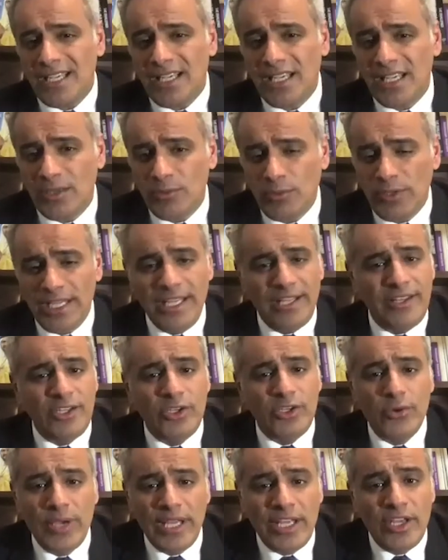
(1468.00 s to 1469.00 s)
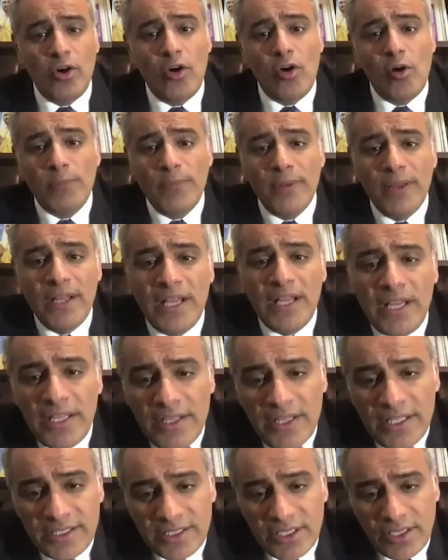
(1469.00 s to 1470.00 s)
We in the UAE hope
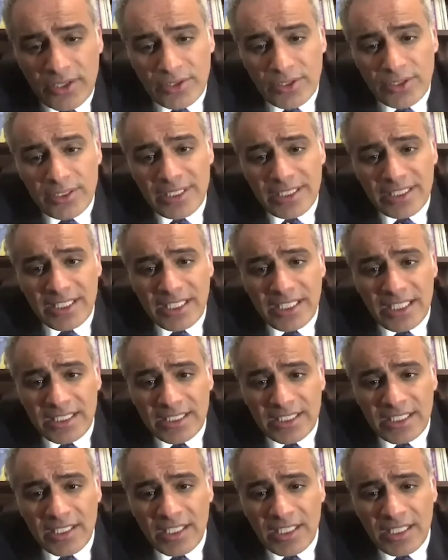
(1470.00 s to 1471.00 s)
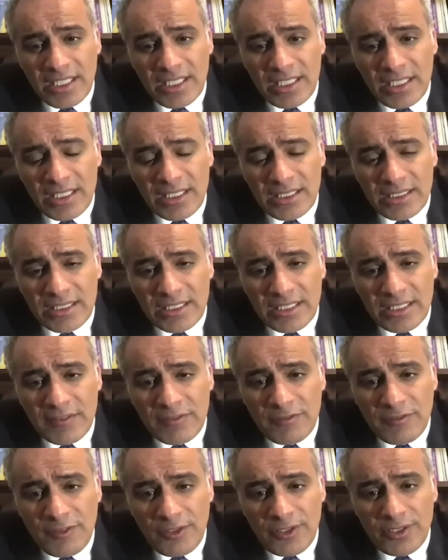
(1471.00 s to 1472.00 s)
this accord is a
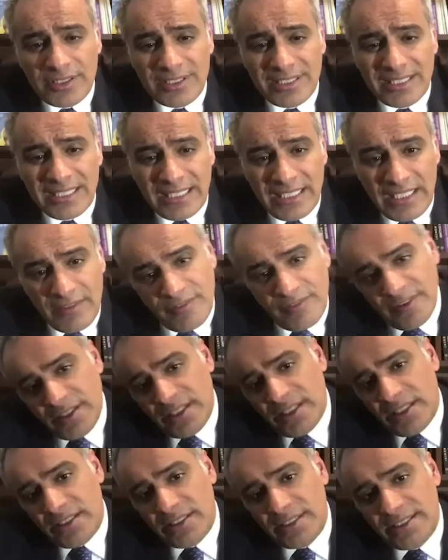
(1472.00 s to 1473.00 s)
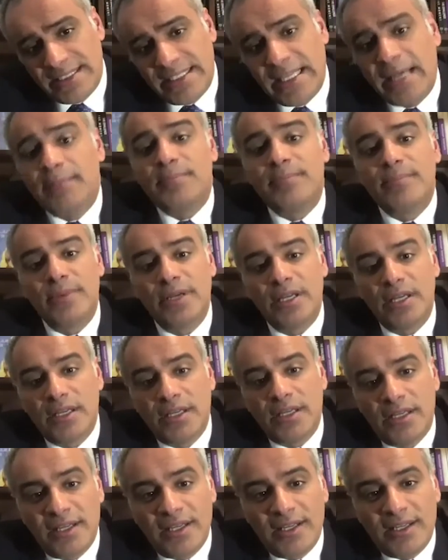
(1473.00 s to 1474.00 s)
first significant step
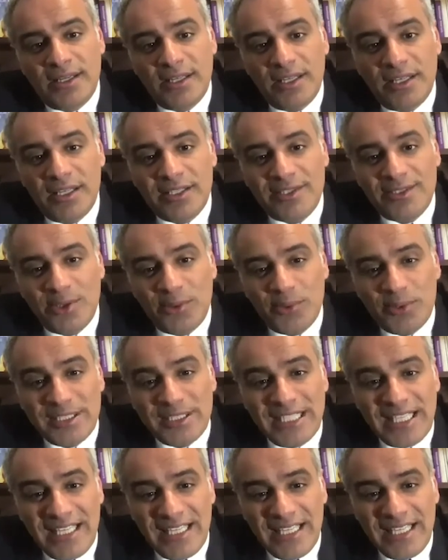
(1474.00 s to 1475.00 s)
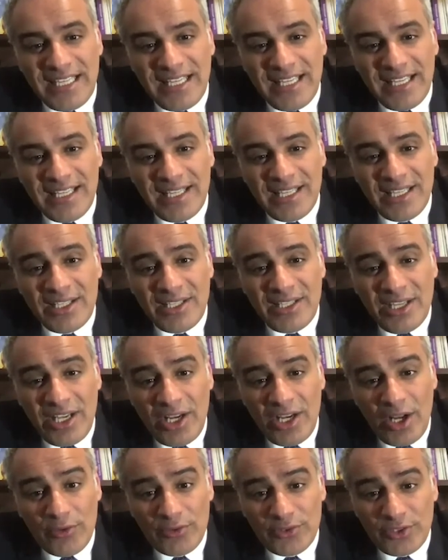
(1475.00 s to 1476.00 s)
towards an
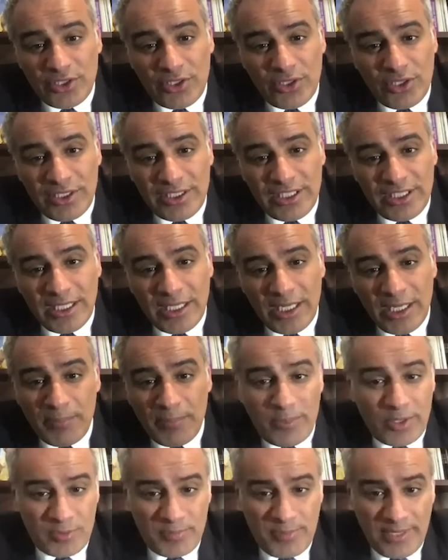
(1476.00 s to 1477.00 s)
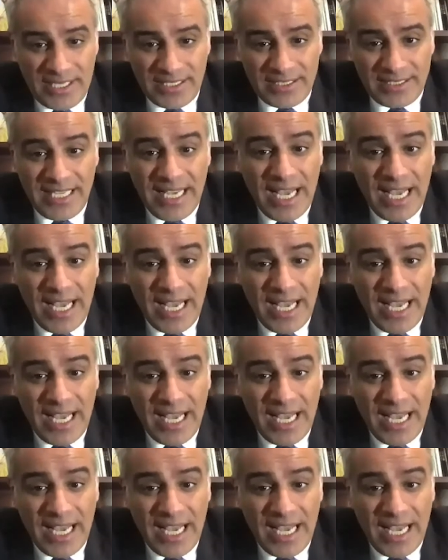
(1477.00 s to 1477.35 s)
era of security and prosperity.